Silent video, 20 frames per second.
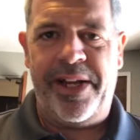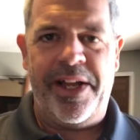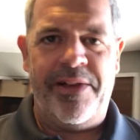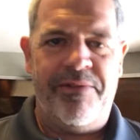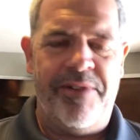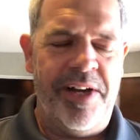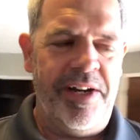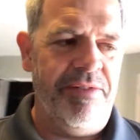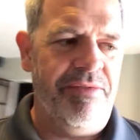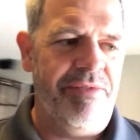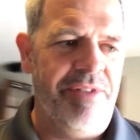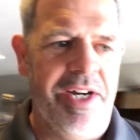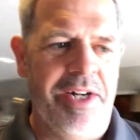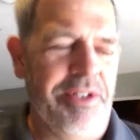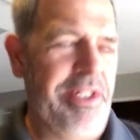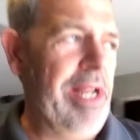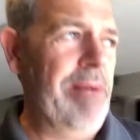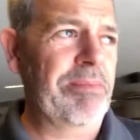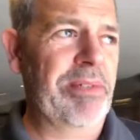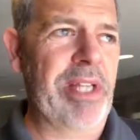I can't find a
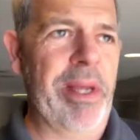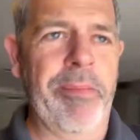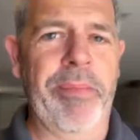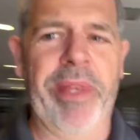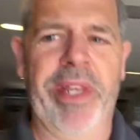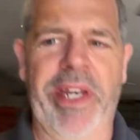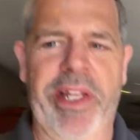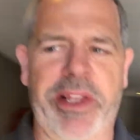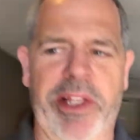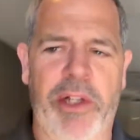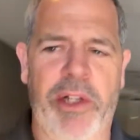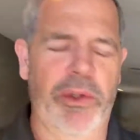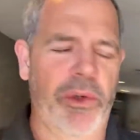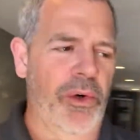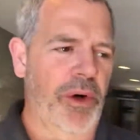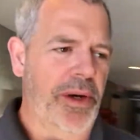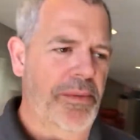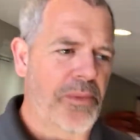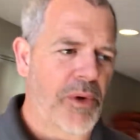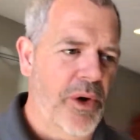flyer. Tim something and the
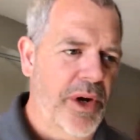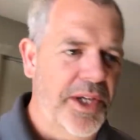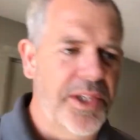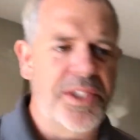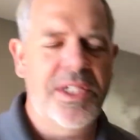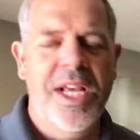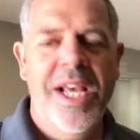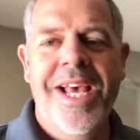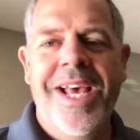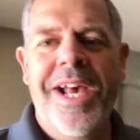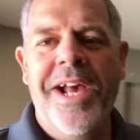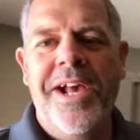Glory Boys.